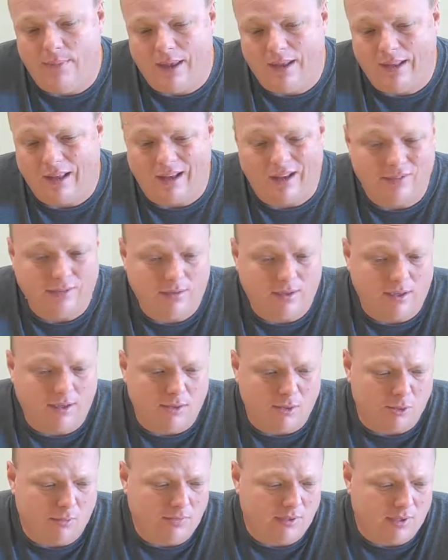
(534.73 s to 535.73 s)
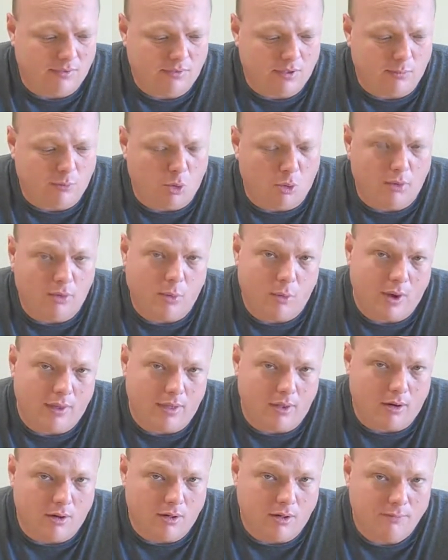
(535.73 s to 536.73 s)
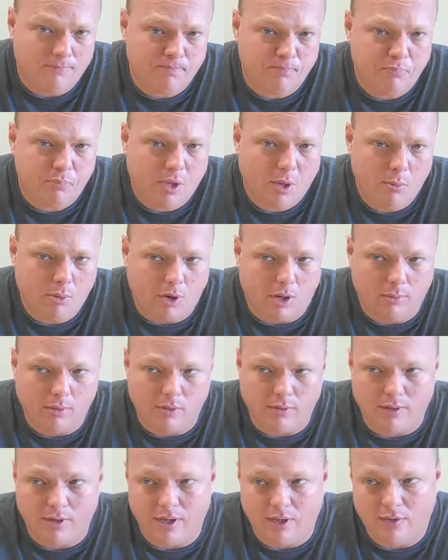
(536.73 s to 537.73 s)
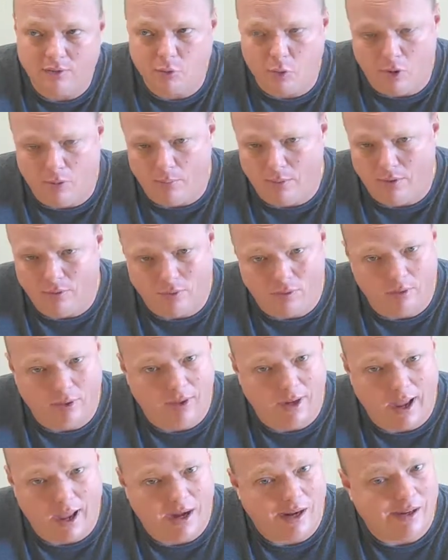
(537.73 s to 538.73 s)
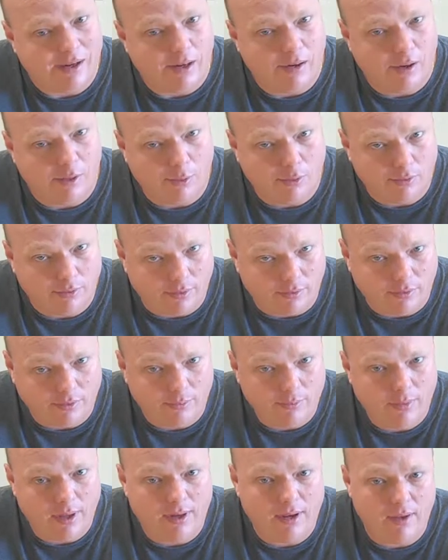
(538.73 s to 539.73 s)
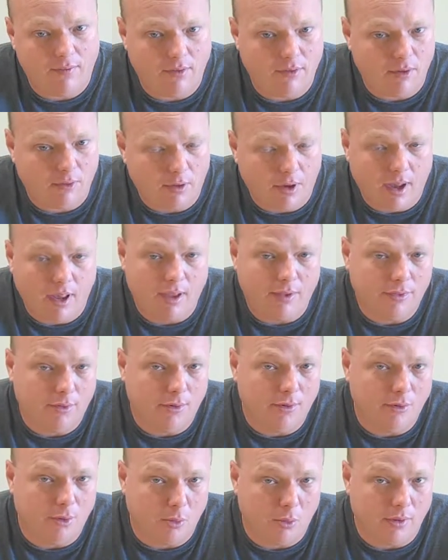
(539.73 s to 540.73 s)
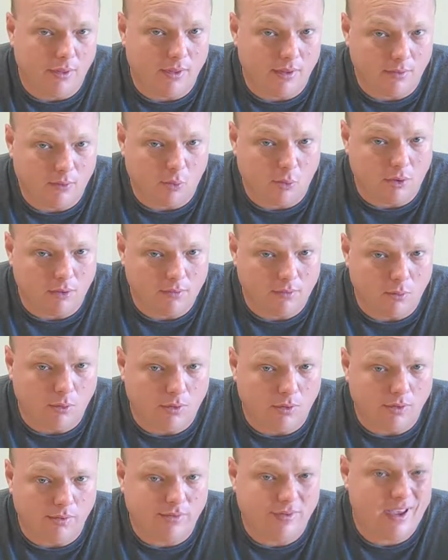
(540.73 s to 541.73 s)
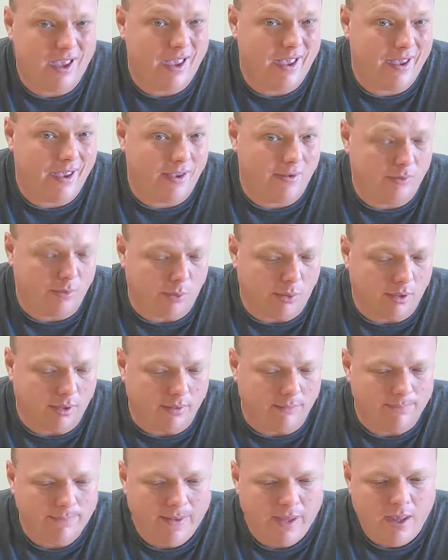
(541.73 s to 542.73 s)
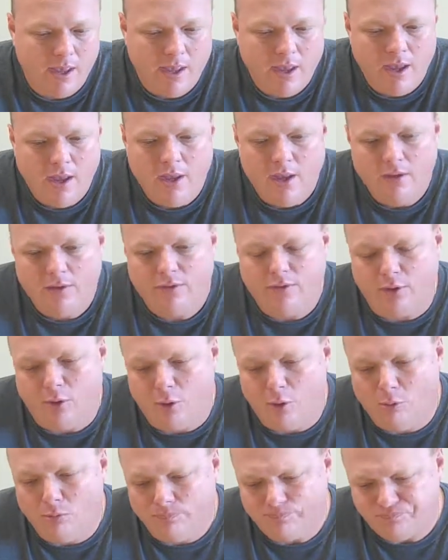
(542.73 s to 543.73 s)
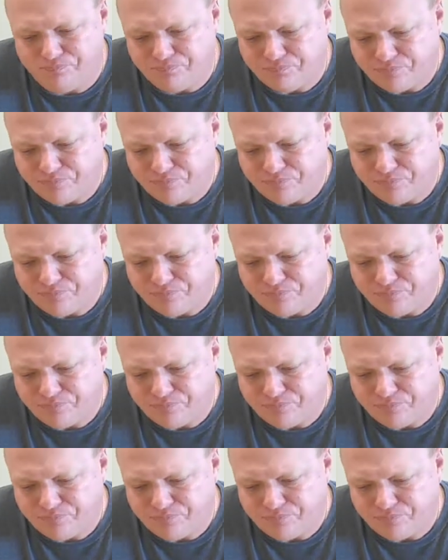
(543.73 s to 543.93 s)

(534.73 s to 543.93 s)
And like I said, if things keep going the way they are, probably in the next 12 months we'll look at adding another system and have another guy out there doing this work for us as well. So